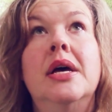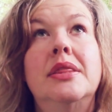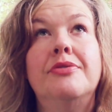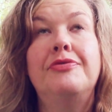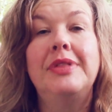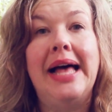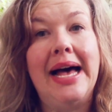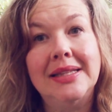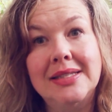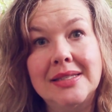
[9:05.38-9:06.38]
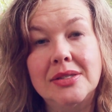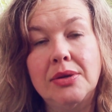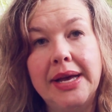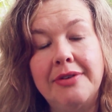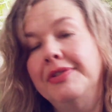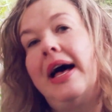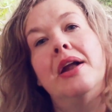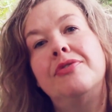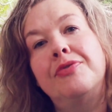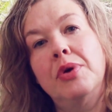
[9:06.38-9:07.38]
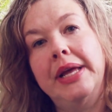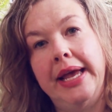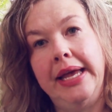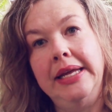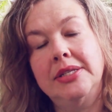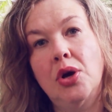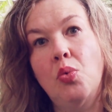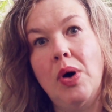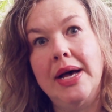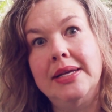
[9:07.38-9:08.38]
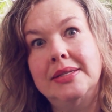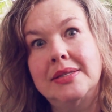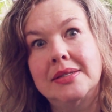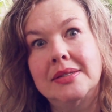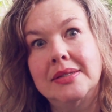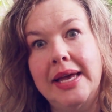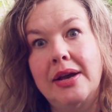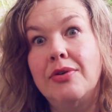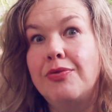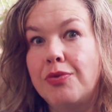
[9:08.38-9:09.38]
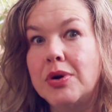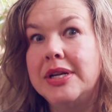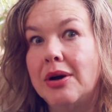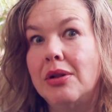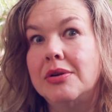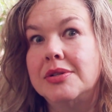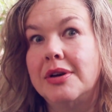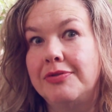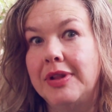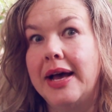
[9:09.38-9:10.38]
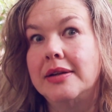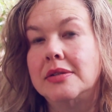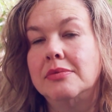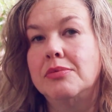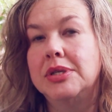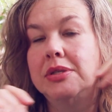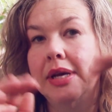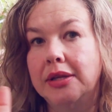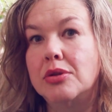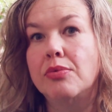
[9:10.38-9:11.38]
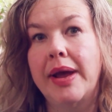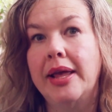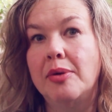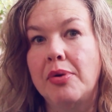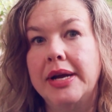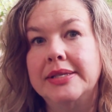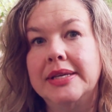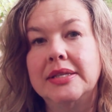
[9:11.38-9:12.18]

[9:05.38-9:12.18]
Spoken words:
the flats, so like a flat of 48 was like $40 a flat was like the regular price.